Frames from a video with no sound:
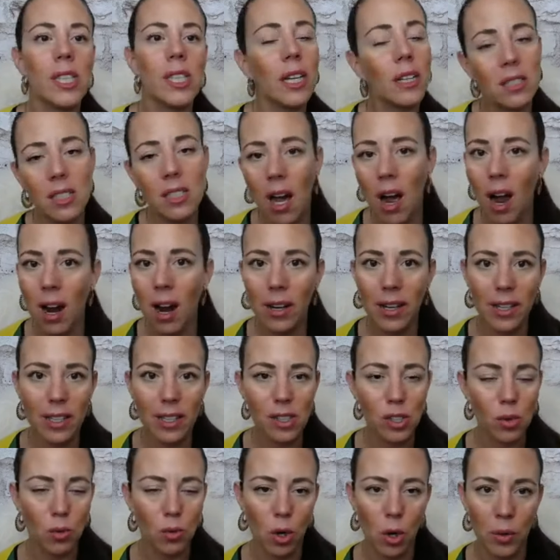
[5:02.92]
TikTok
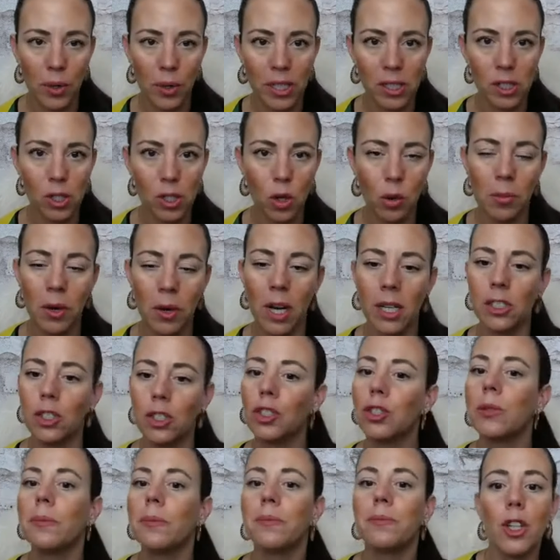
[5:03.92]
is growing so
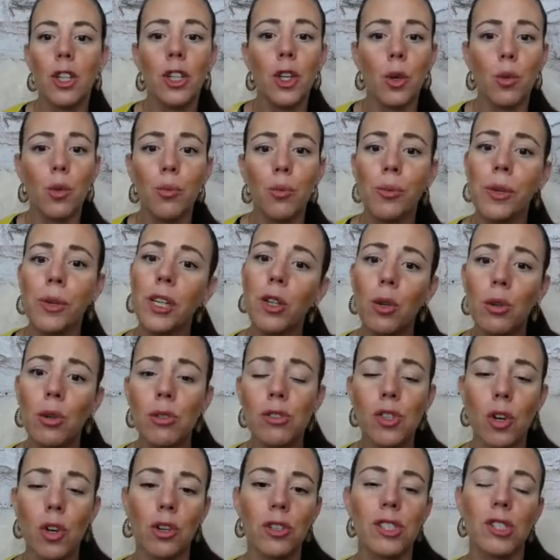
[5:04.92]
much. You know,
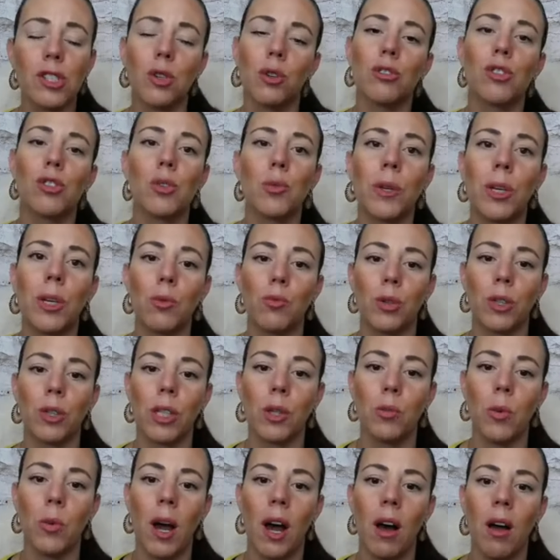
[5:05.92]
reels are still doing
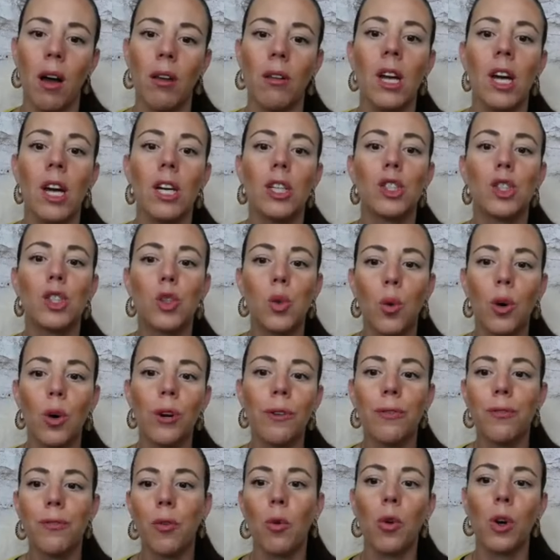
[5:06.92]
really well.
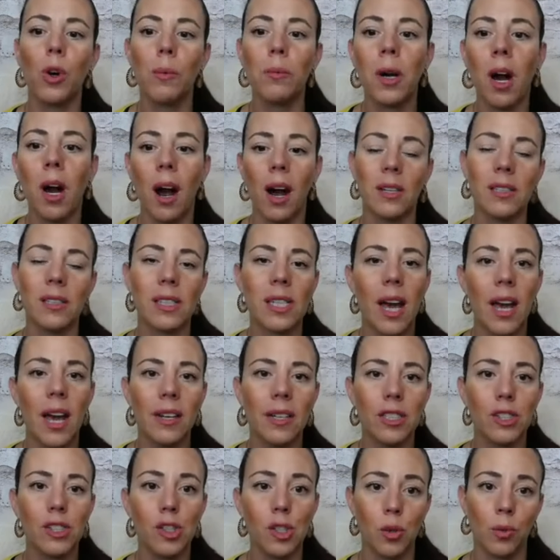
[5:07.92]
Short form
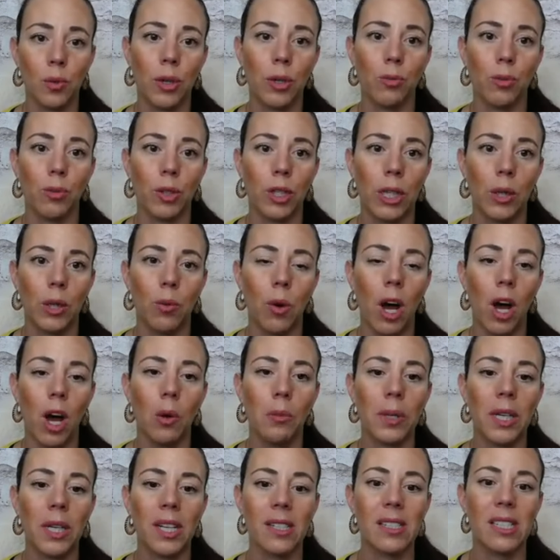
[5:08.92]
content is doing really well
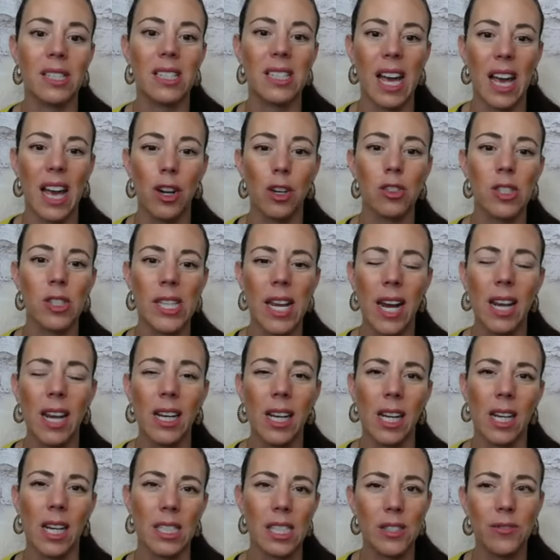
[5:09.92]
because it's
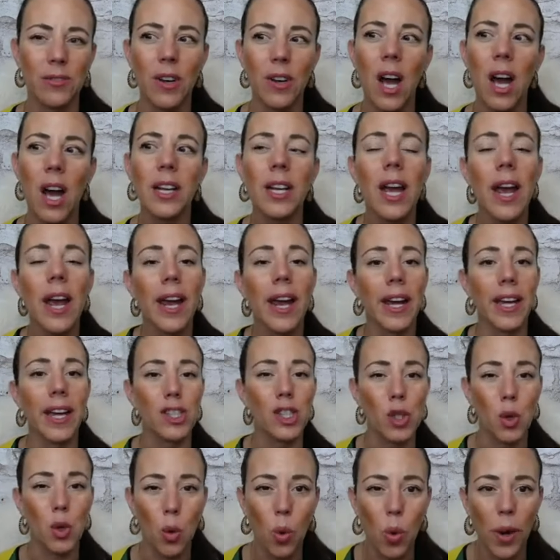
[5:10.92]
entertaining, it's fun,
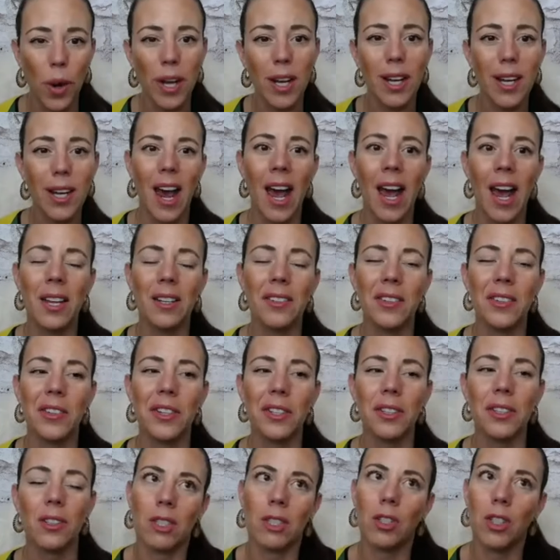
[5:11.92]
it's quick.
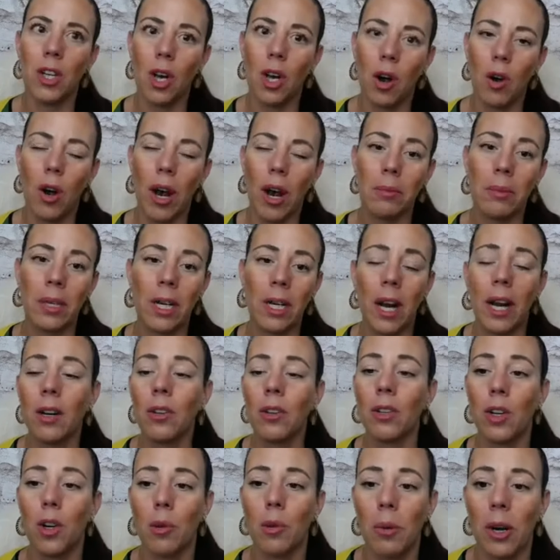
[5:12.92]
And, you know, I mean, I
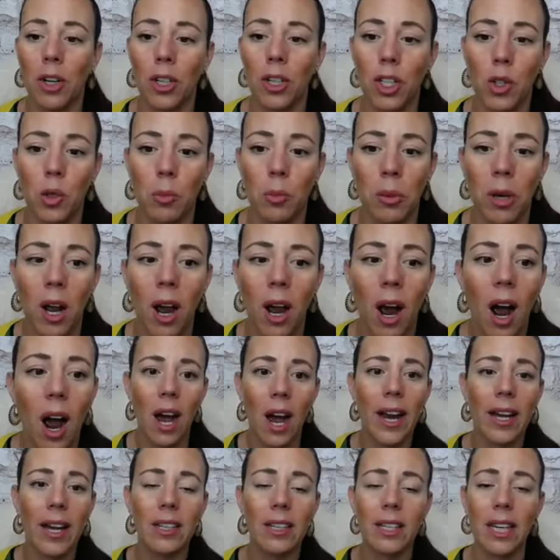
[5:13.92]
don't know about you, but
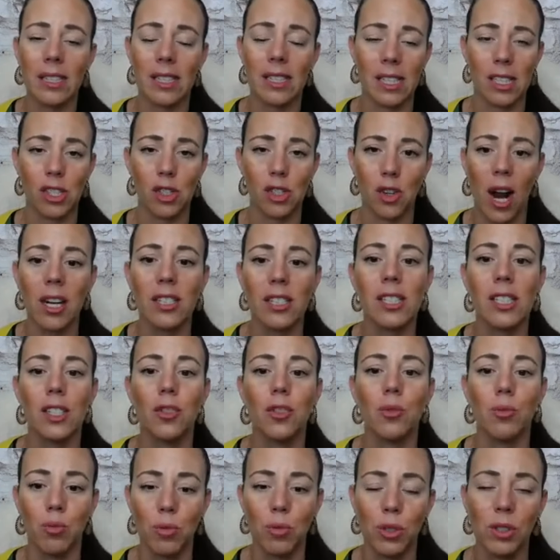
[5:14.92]
I get
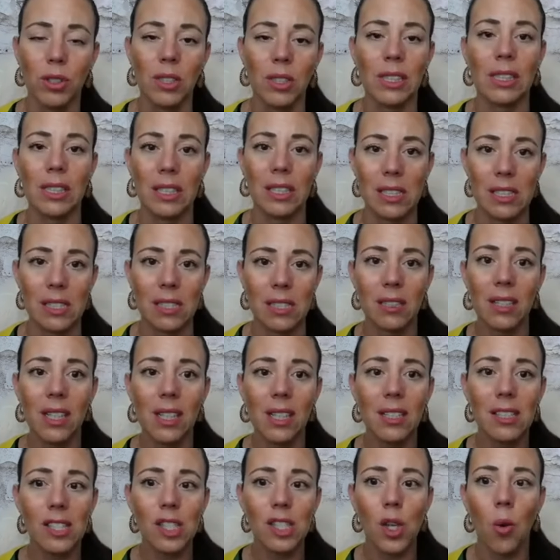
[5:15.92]
distracted really
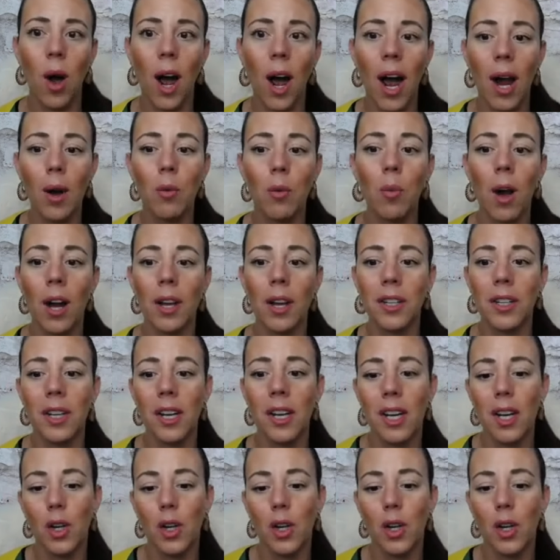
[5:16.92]
easily. So I want